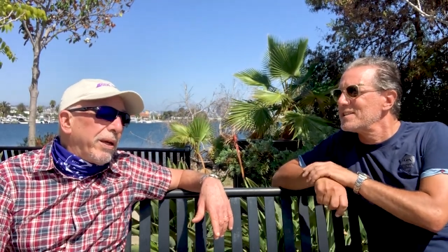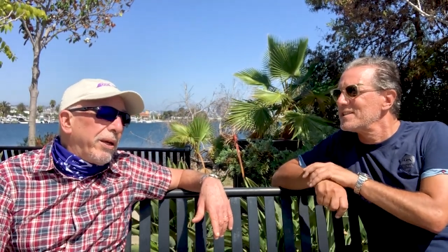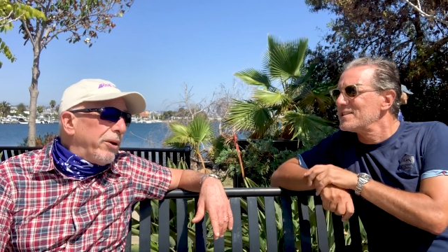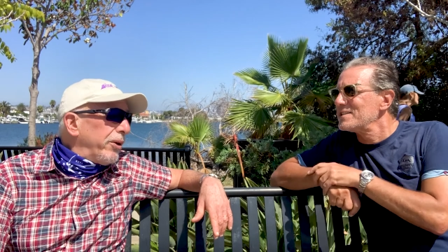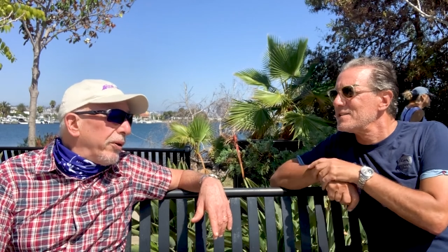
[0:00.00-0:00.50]

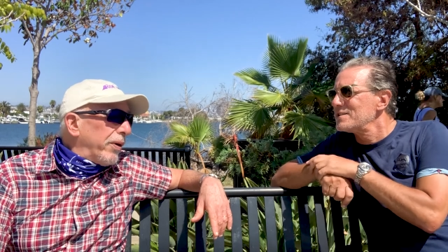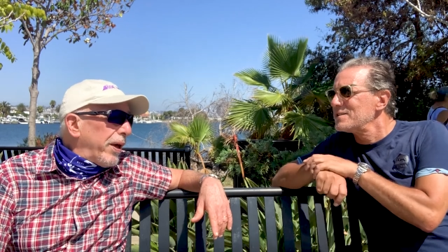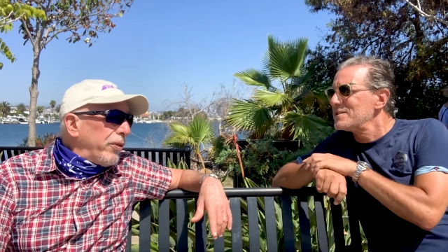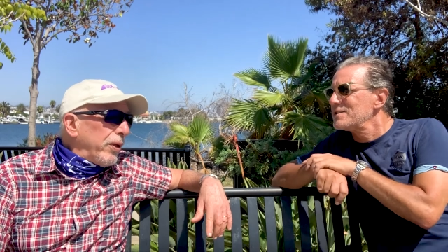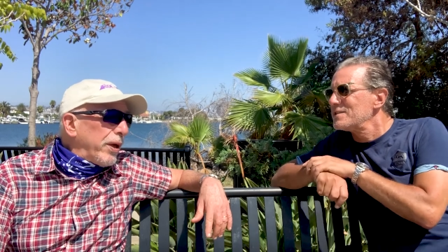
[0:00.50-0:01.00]
Speaker 1: hear you. I
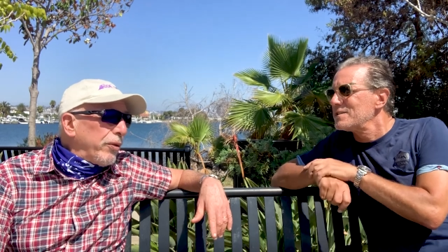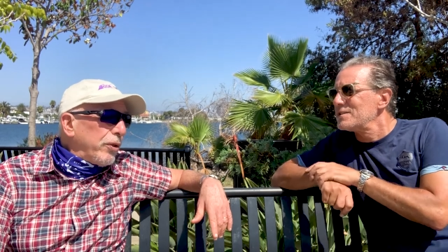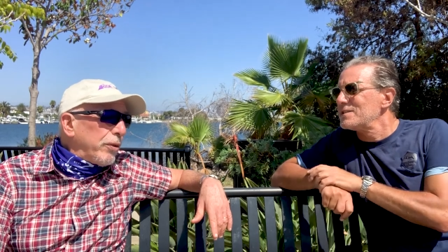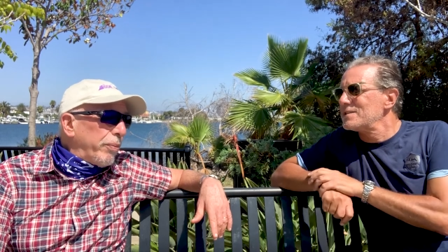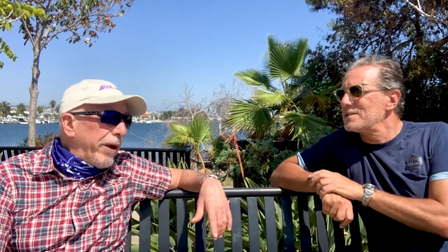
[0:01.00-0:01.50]
think I
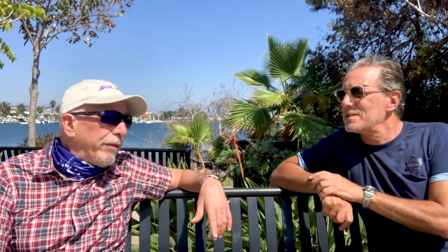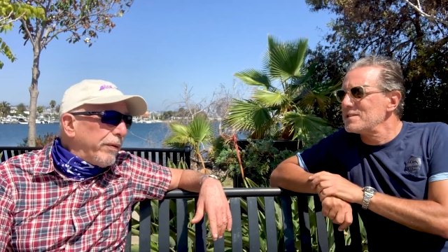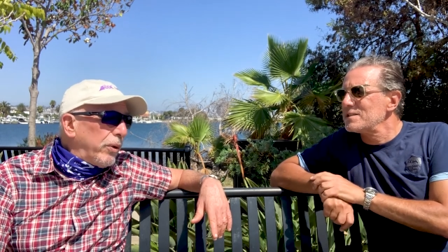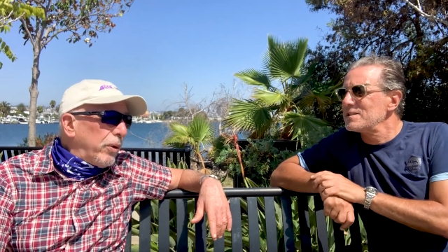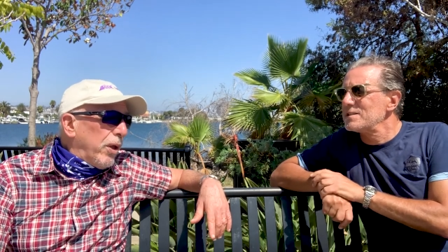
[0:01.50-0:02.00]
think the
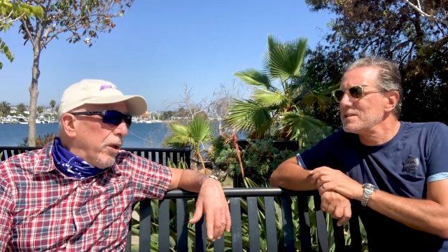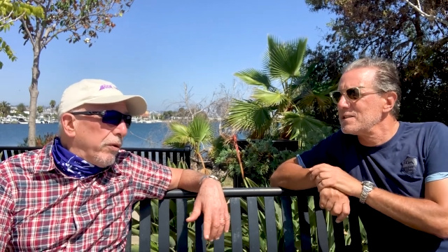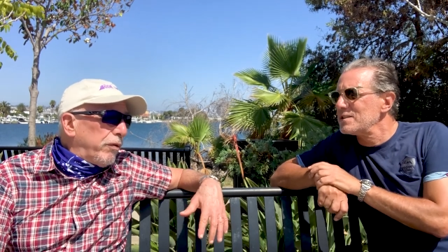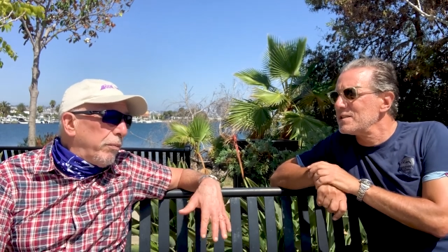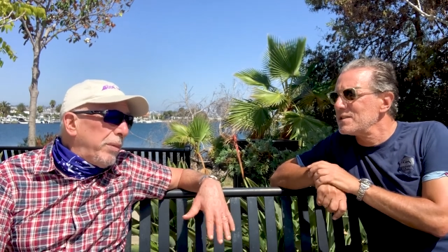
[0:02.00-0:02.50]
bicycle,
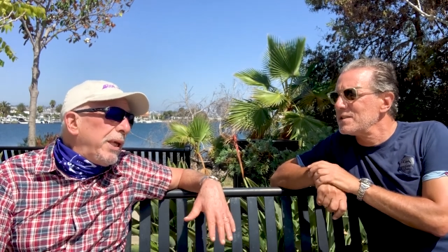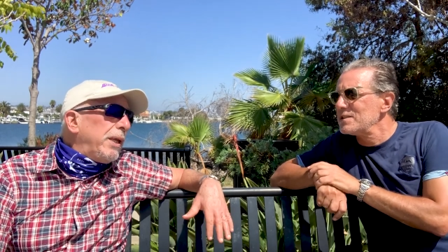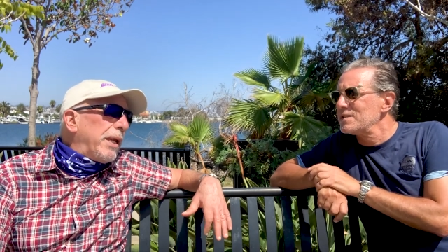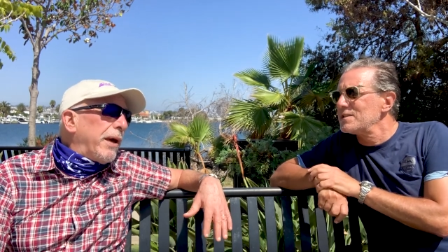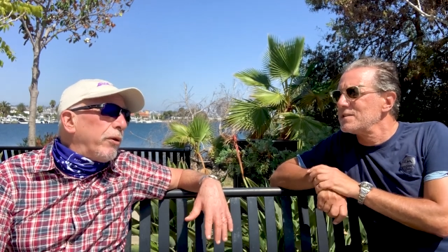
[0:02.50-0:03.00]
to me
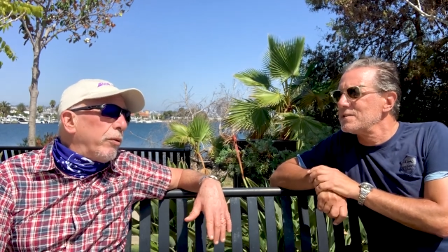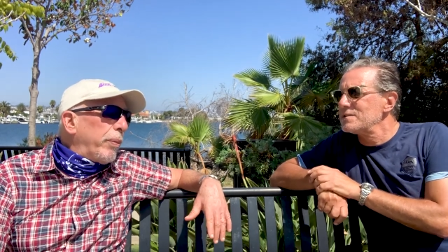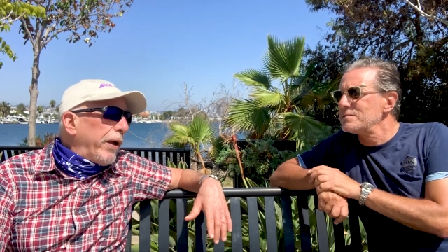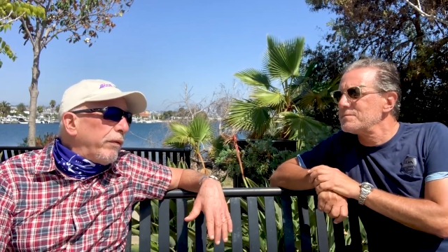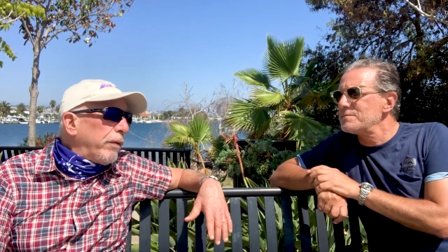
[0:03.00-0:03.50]
now, the
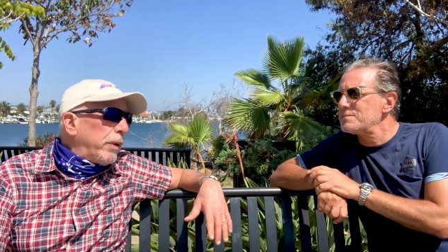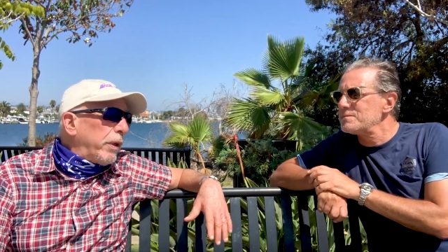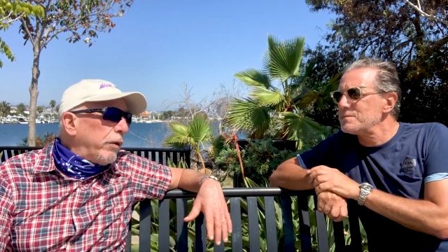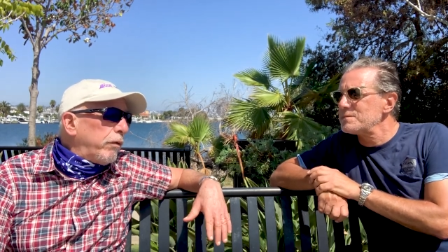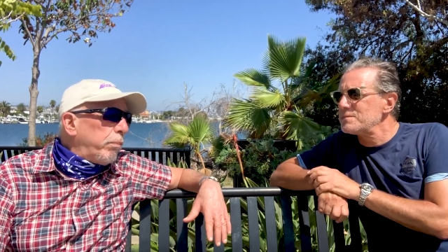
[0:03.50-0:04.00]
bicycle
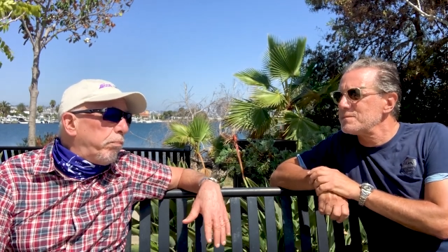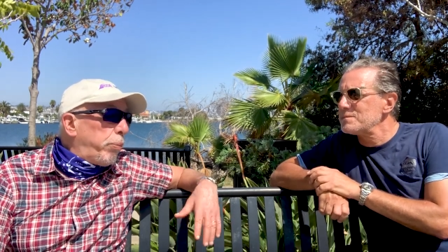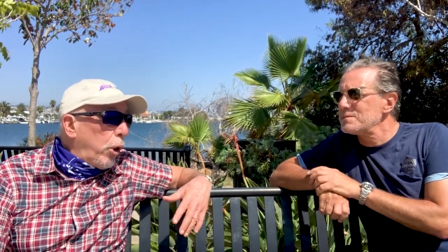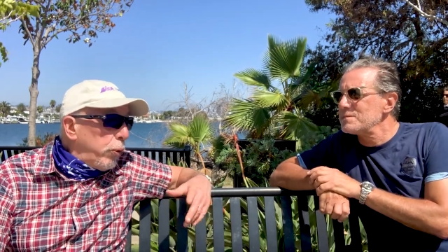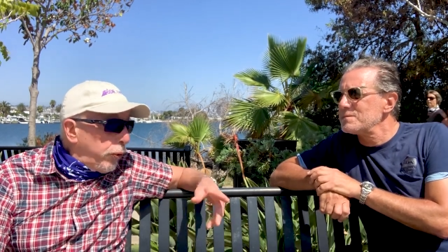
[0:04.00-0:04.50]
is
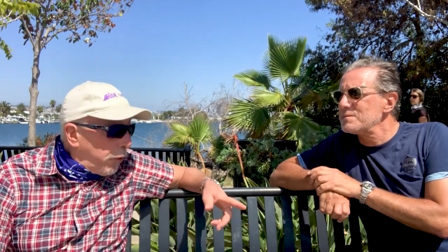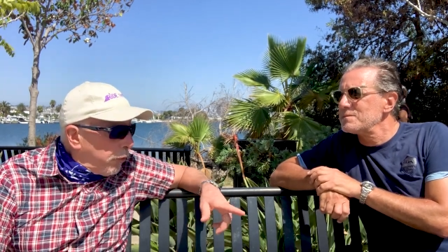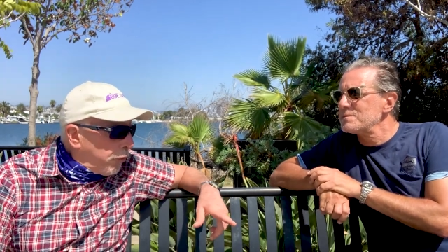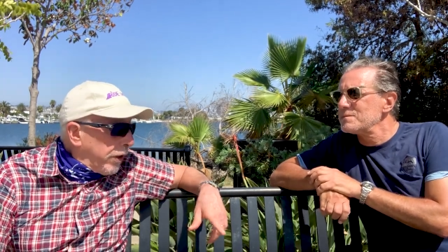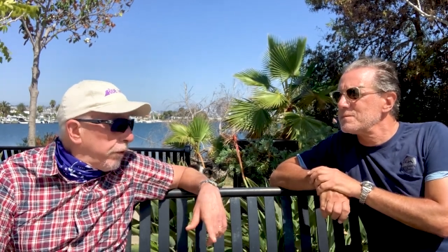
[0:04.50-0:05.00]
both
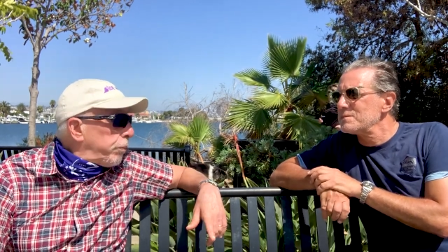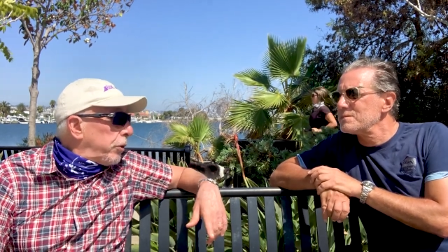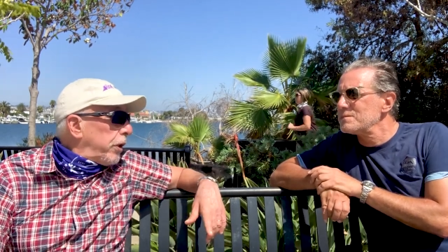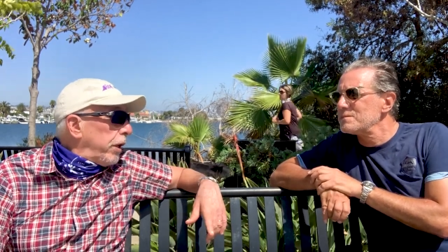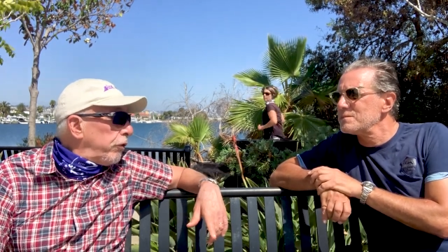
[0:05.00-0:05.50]

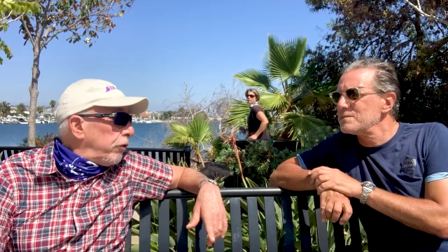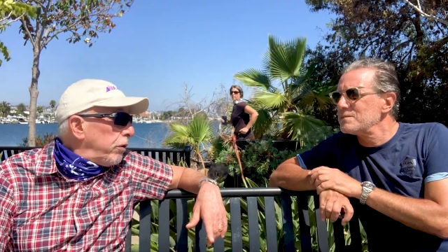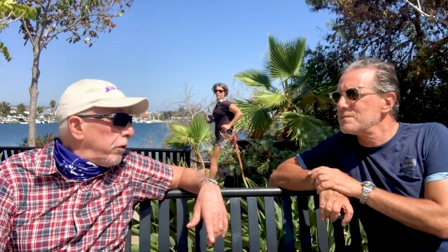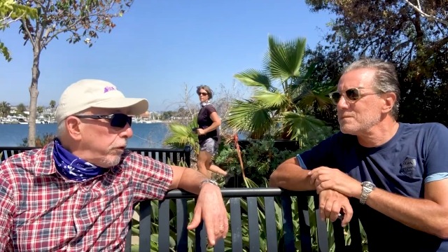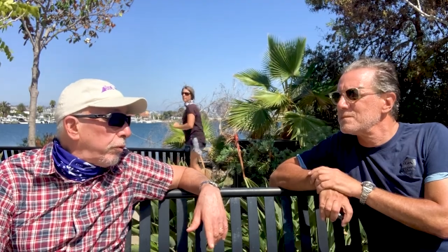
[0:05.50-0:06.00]
transportation
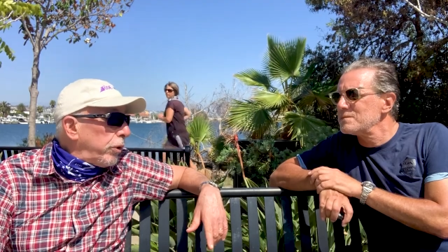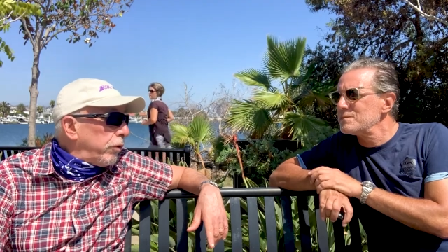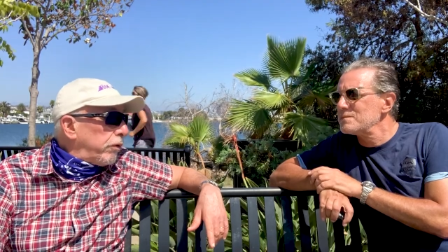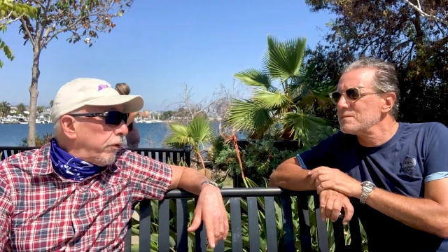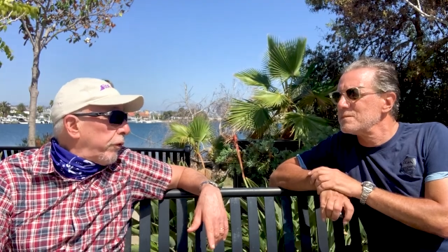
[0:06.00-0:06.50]
because we
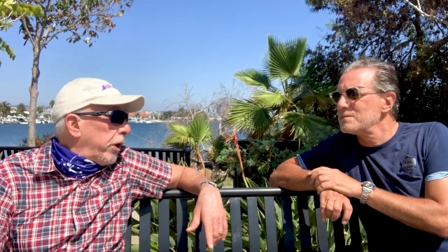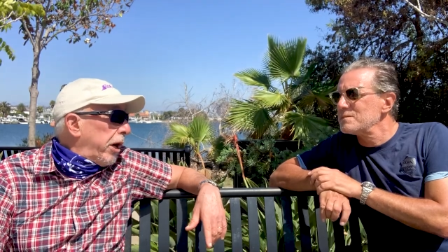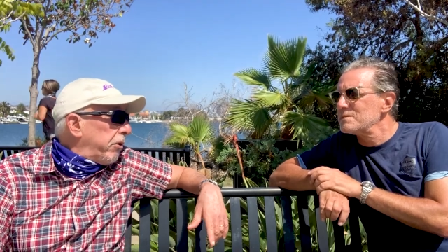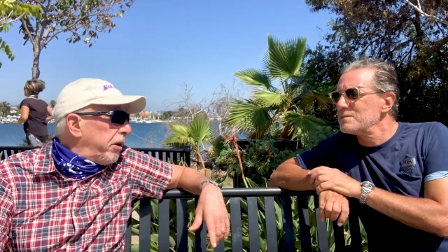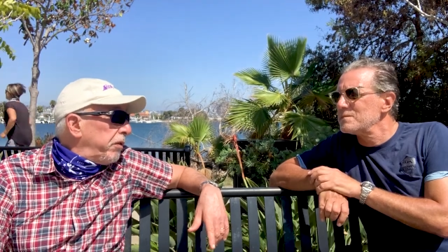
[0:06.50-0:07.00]
use it for
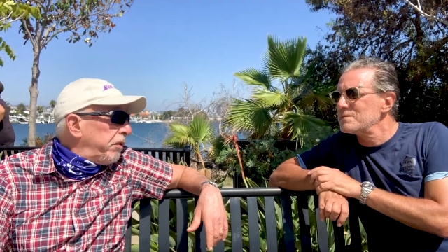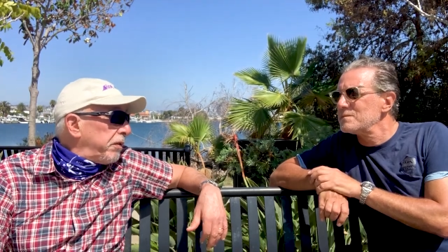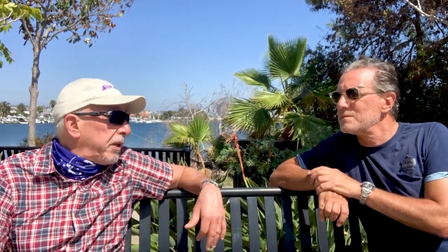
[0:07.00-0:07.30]
errands